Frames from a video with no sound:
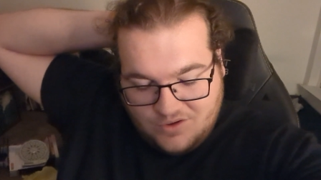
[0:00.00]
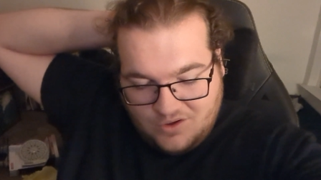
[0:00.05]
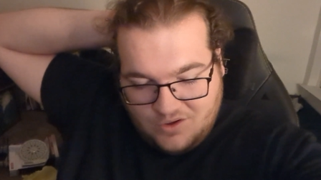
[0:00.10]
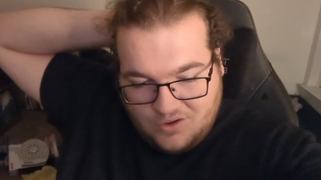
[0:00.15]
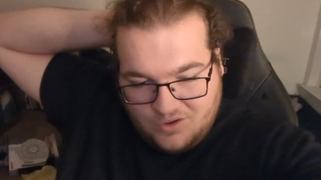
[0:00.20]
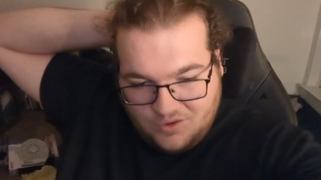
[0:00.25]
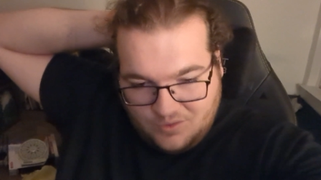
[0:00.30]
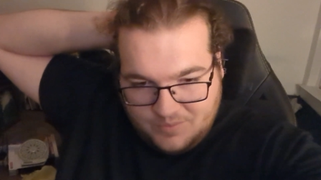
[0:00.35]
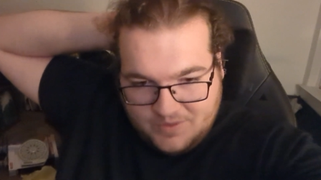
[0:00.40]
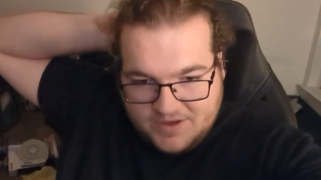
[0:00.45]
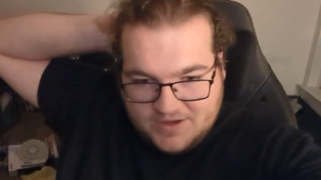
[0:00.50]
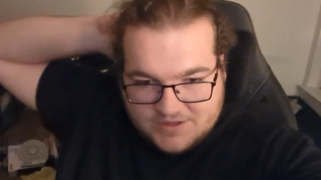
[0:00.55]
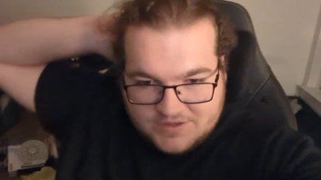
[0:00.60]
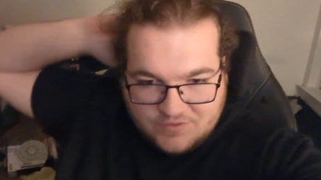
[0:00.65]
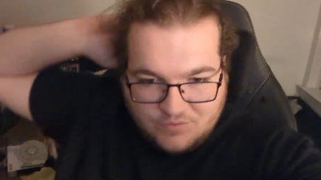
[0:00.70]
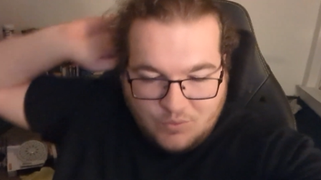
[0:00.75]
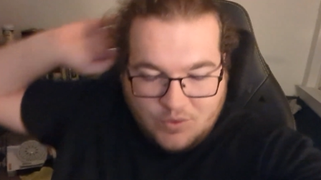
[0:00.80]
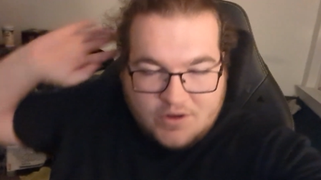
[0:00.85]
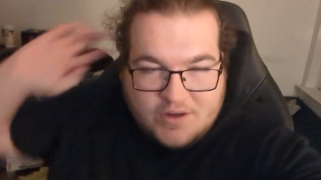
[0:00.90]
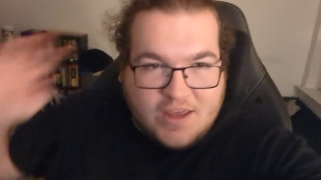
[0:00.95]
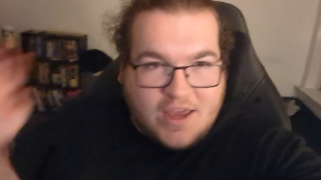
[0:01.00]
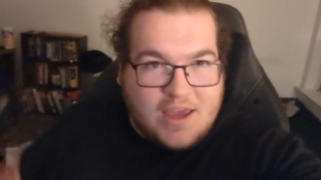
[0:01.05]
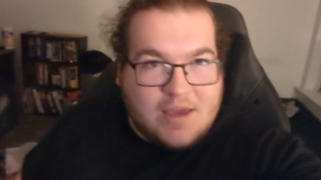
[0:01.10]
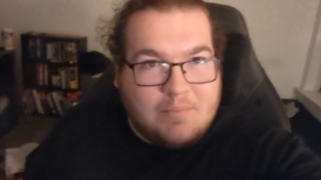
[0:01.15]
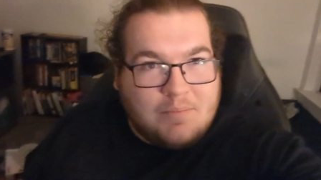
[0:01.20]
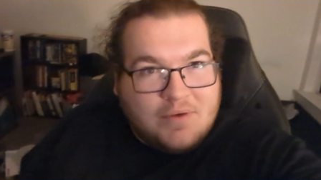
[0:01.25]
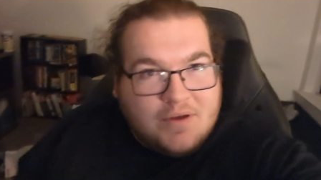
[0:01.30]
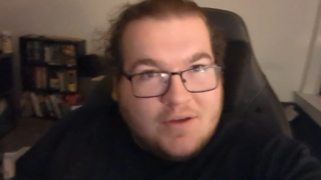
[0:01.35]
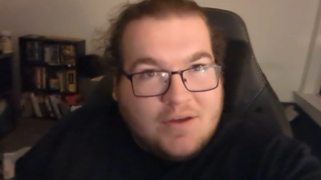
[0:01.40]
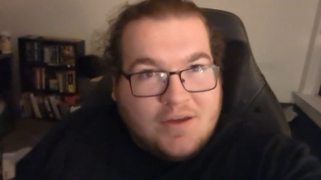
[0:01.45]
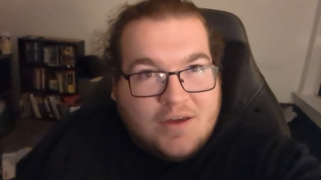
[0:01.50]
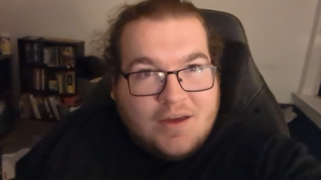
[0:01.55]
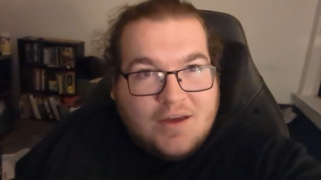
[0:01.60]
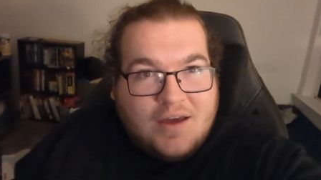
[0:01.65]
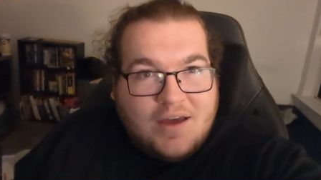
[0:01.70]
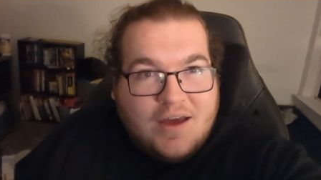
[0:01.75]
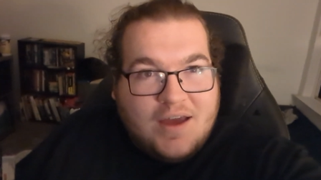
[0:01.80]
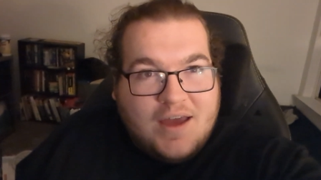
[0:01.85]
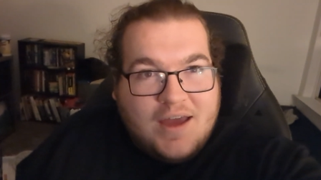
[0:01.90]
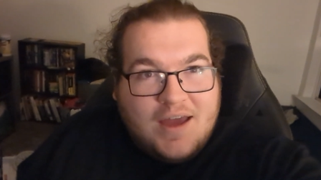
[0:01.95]
all because of one game.
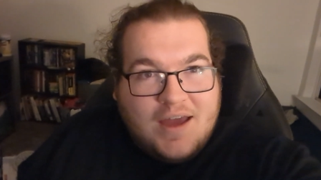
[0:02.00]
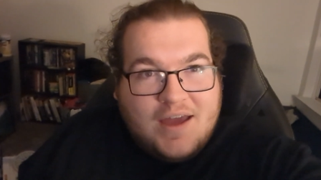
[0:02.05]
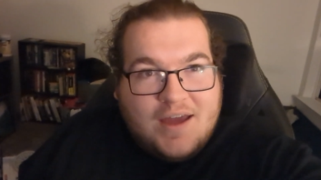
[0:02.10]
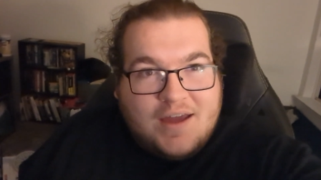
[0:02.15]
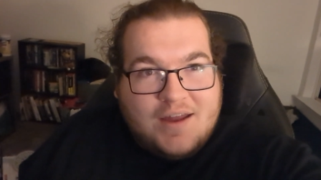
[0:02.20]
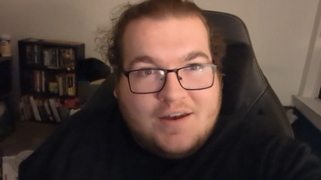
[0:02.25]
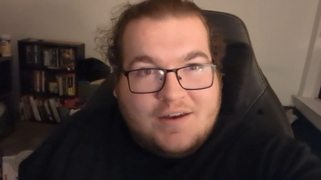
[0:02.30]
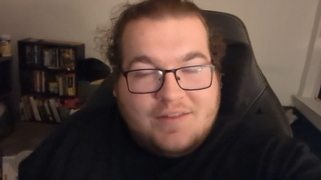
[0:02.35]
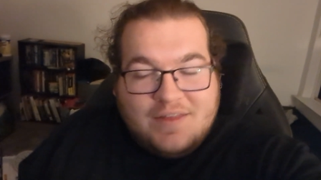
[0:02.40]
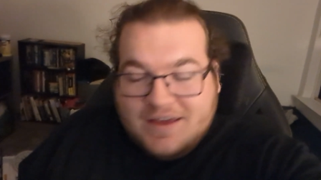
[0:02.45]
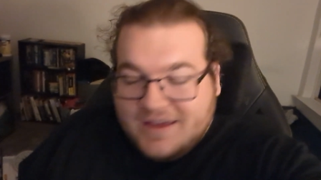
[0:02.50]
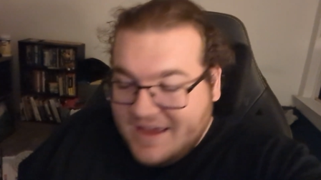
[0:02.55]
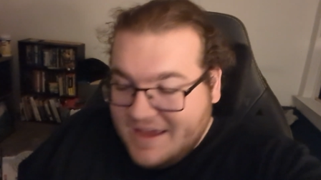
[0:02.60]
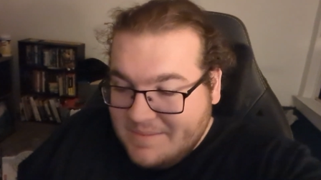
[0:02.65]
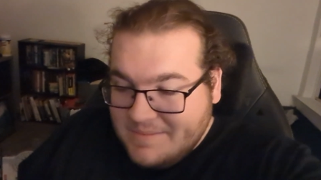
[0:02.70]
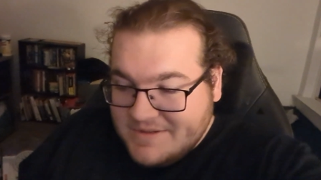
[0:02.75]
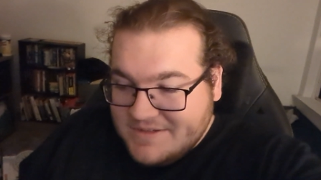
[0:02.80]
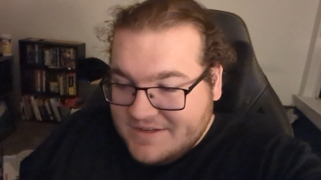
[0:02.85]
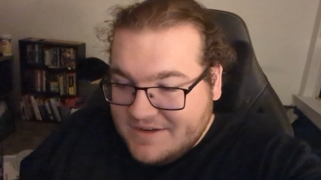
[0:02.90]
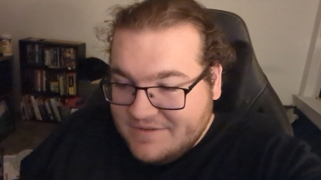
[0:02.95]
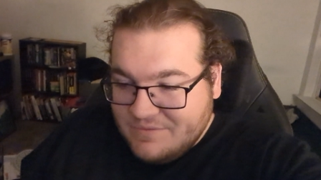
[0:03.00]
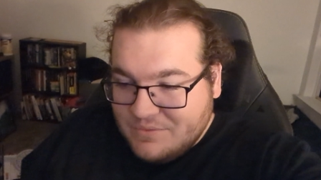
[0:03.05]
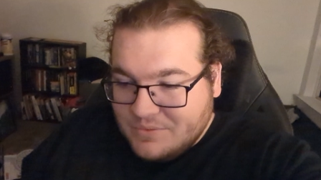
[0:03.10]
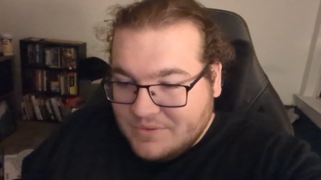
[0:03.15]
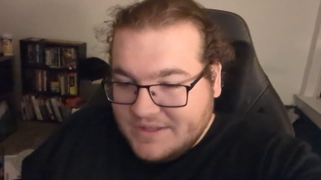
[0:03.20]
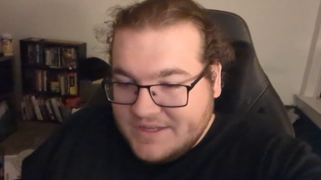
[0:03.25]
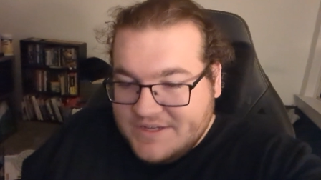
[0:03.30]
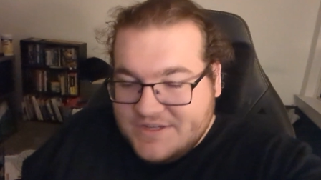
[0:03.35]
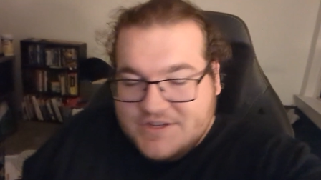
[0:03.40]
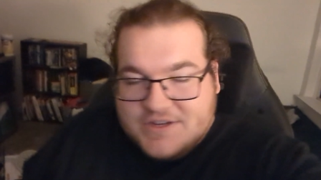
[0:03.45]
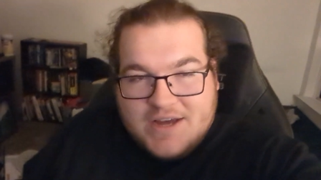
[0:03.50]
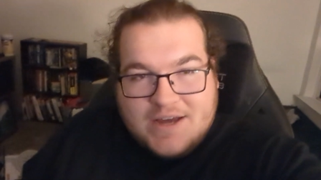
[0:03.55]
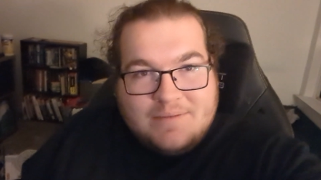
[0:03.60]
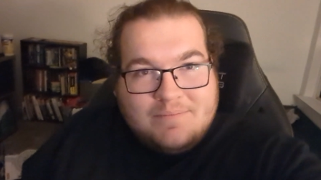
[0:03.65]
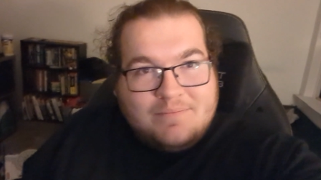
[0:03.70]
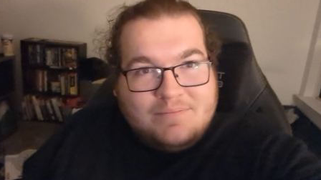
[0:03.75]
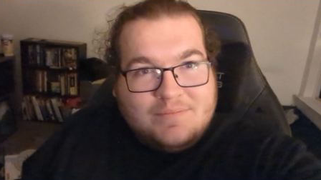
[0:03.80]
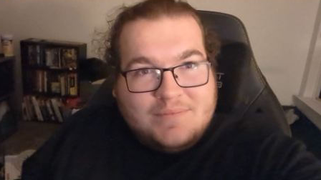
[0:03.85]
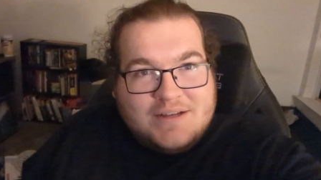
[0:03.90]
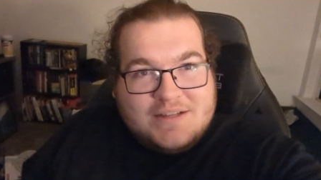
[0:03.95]
And that game isn't even released yet.
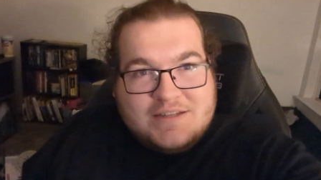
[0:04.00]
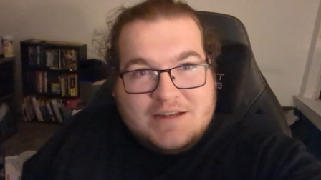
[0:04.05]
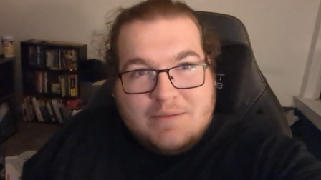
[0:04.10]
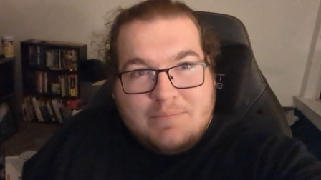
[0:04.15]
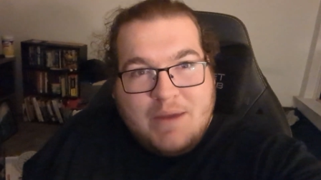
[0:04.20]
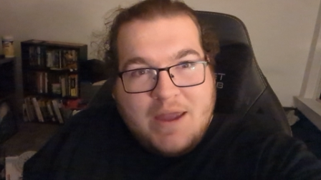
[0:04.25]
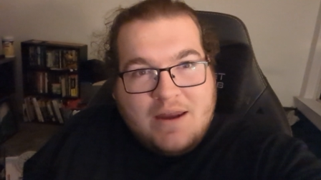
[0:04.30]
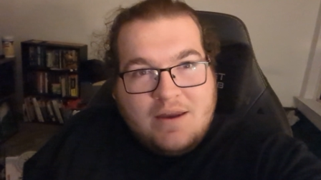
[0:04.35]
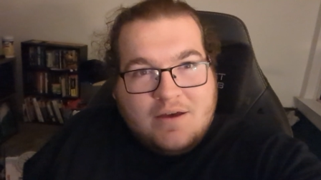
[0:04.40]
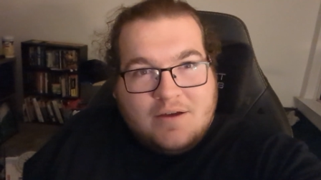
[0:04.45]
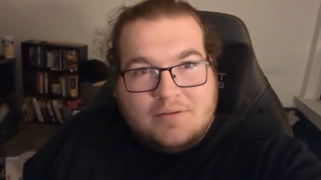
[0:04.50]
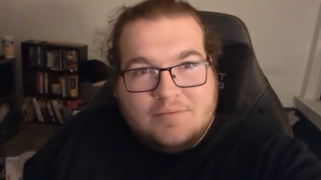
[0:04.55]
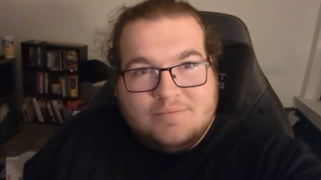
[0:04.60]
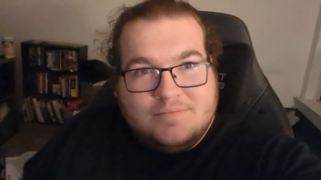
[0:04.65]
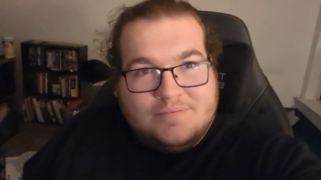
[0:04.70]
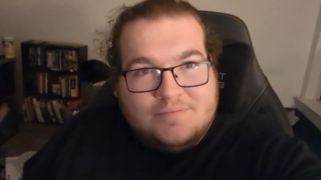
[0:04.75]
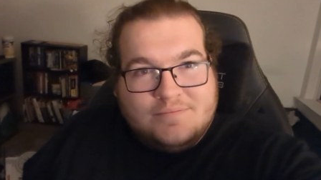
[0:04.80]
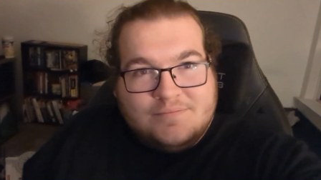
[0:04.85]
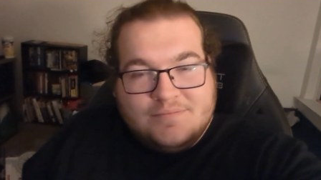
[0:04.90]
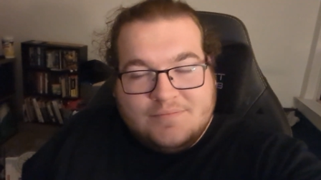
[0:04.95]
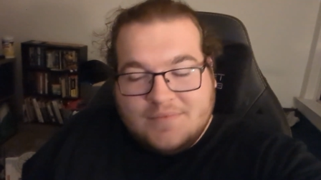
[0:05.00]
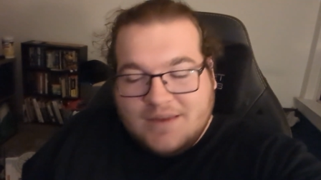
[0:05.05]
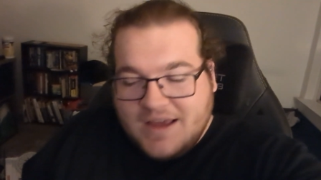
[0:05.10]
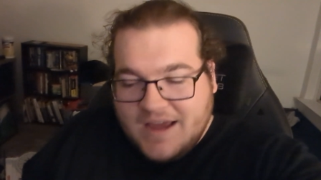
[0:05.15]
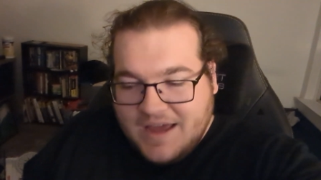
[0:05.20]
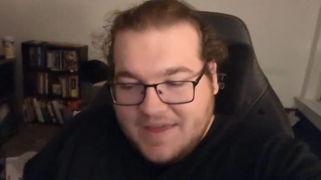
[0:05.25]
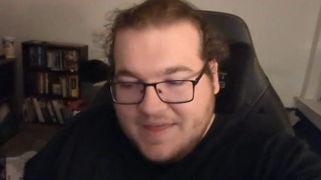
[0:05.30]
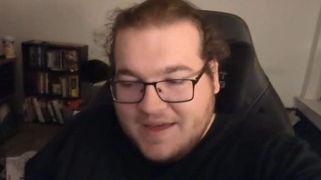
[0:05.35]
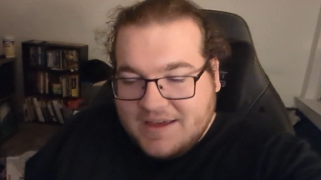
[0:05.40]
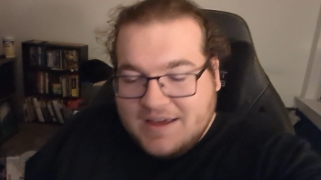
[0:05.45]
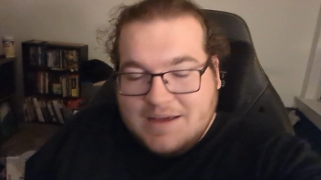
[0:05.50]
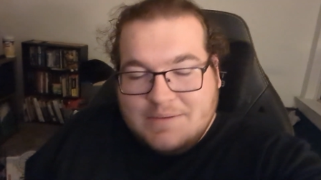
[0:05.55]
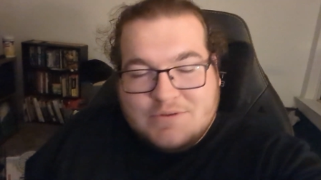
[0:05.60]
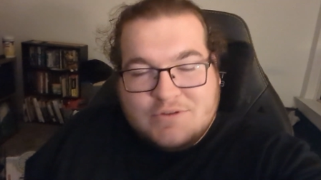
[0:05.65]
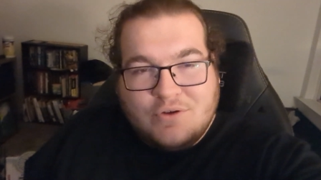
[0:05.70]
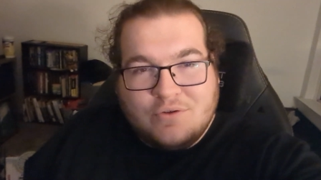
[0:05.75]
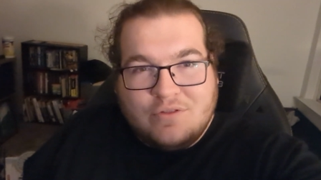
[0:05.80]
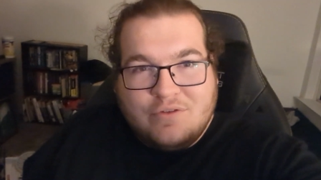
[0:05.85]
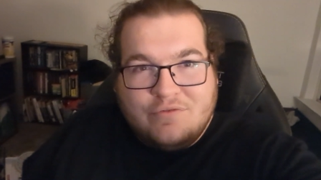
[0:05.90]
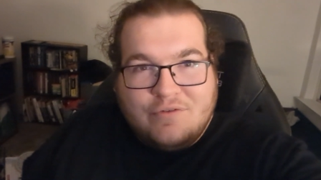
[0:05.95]
It's in a beta, and that game is
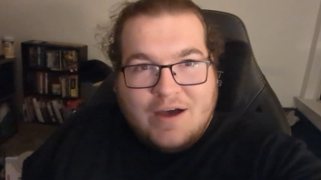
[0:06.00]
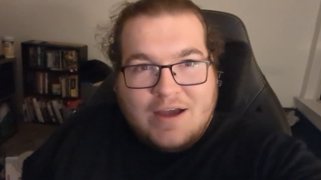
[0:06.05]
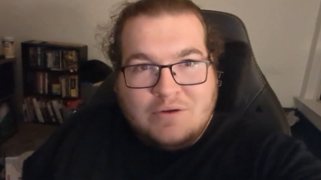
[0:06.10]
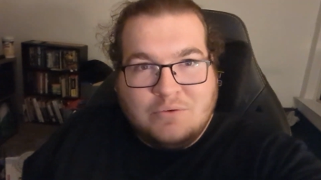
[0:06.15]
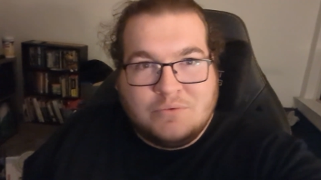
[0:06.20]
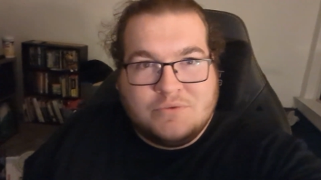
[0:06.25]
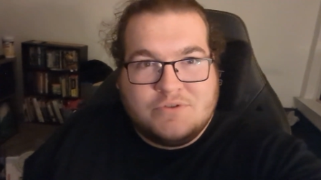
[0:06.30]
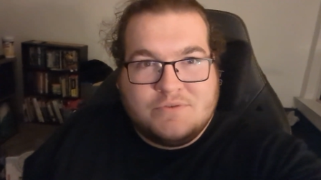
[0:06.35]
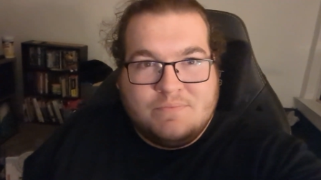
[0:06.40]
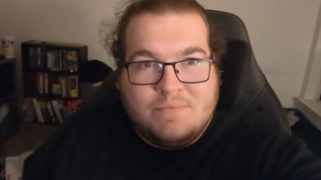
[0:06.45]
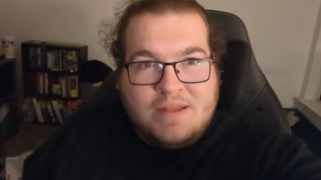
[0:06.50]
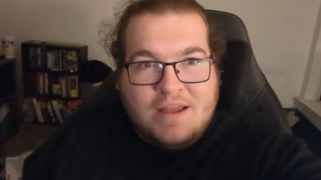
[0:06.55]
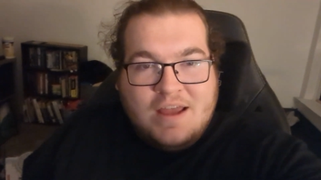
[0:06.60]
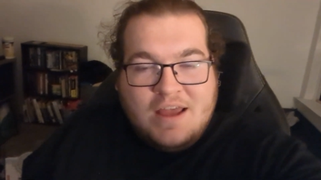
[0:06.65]
called The Finals.